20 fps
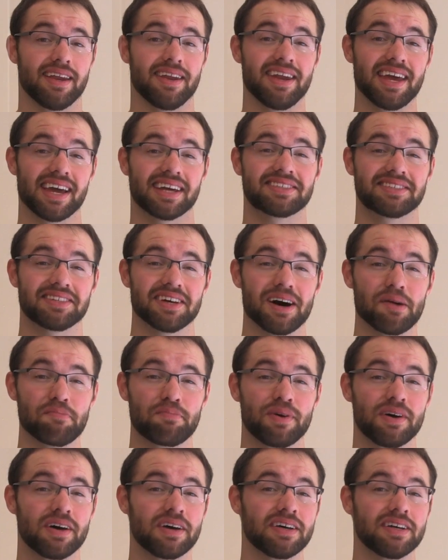Next
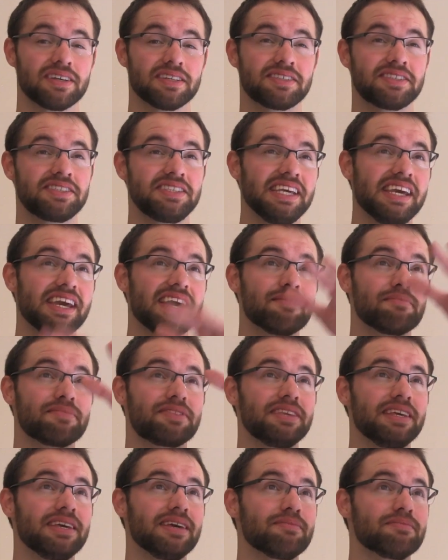up, CM
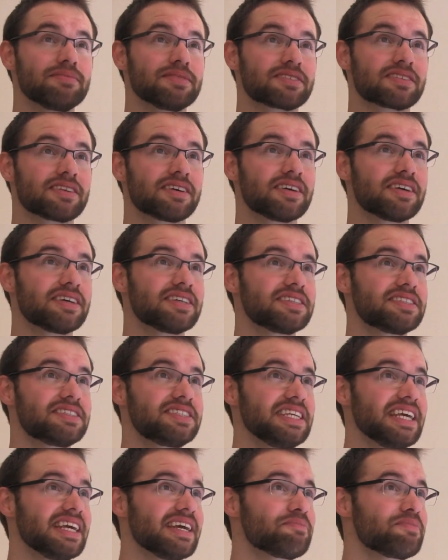themes.
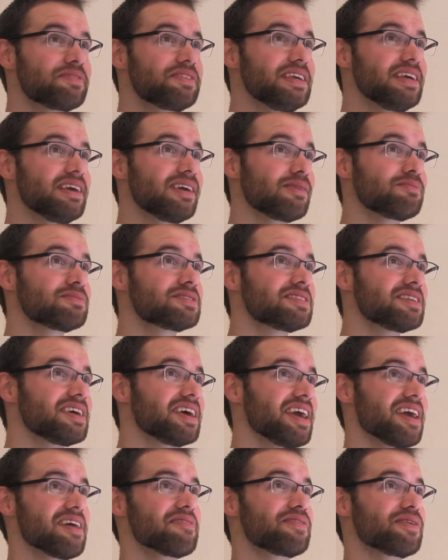CM themes
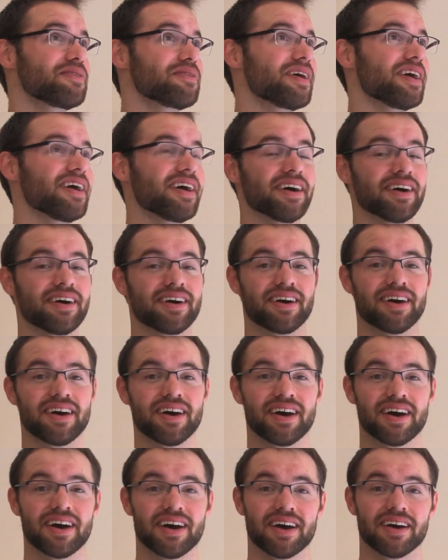everywhere.
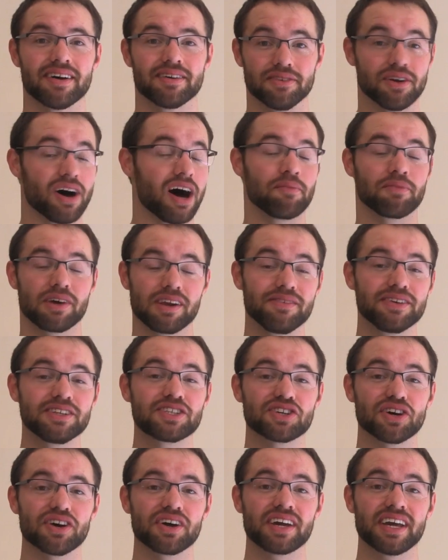No, I'm not
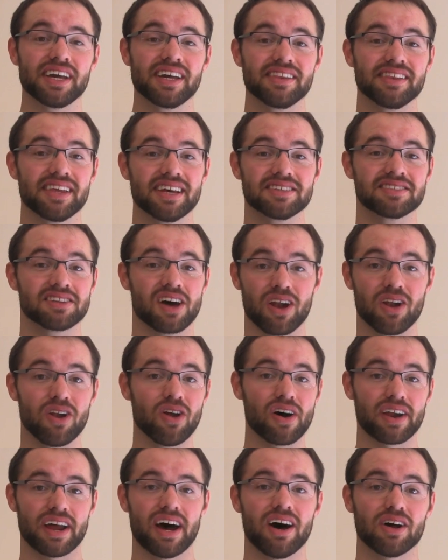even joking. There's a
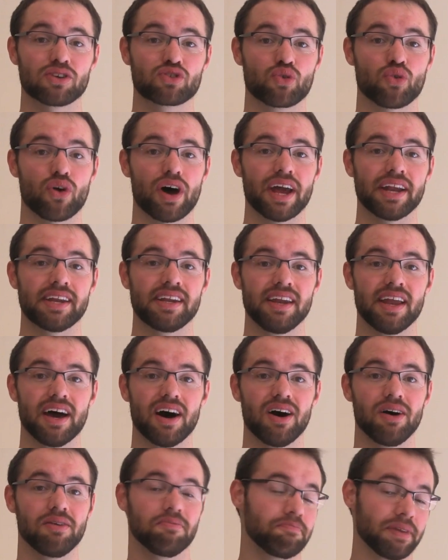lot out right
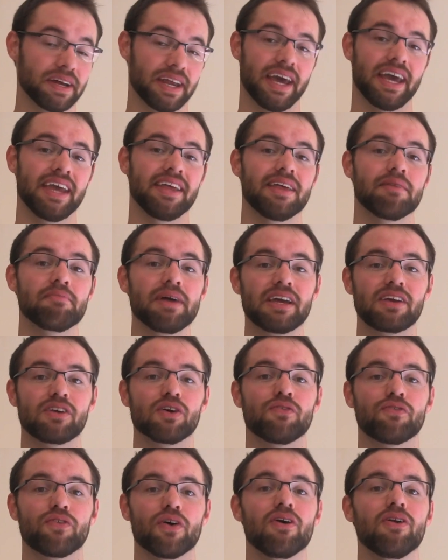now, but hey, they make
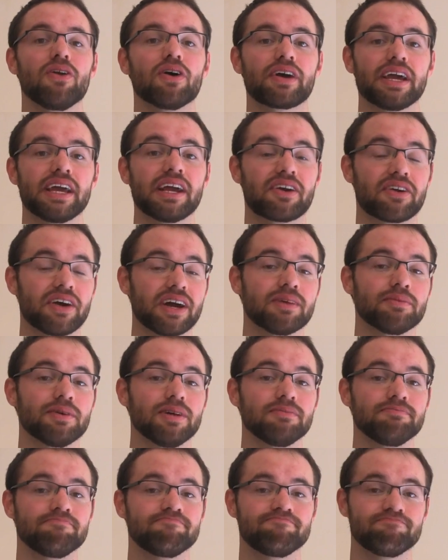your phone look
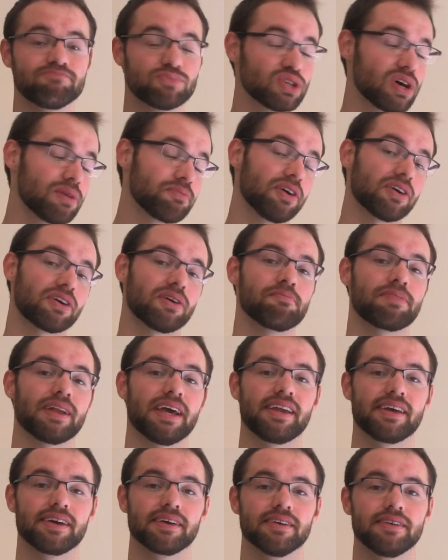incredible, so I'm not
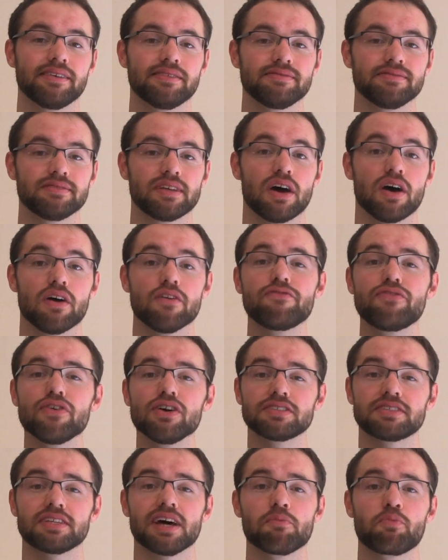complaining.
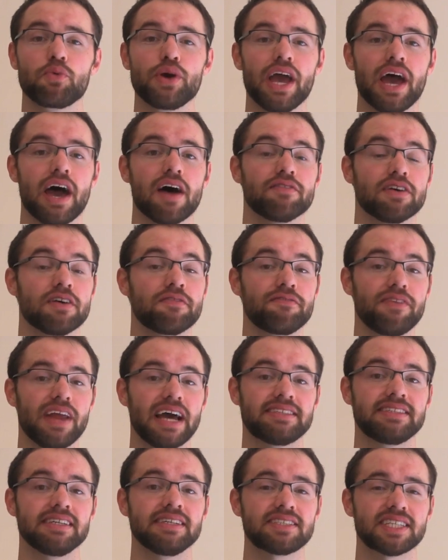First up, we have
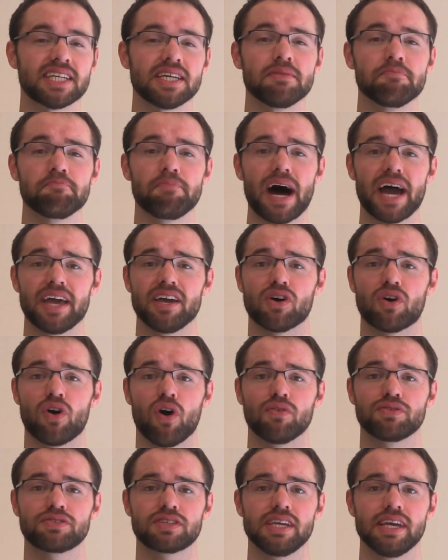Flattington by
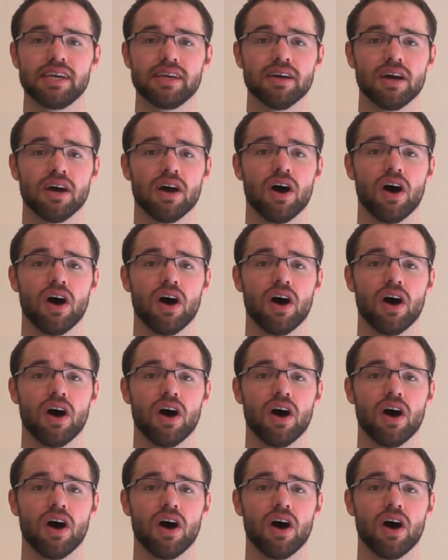Yackovsky.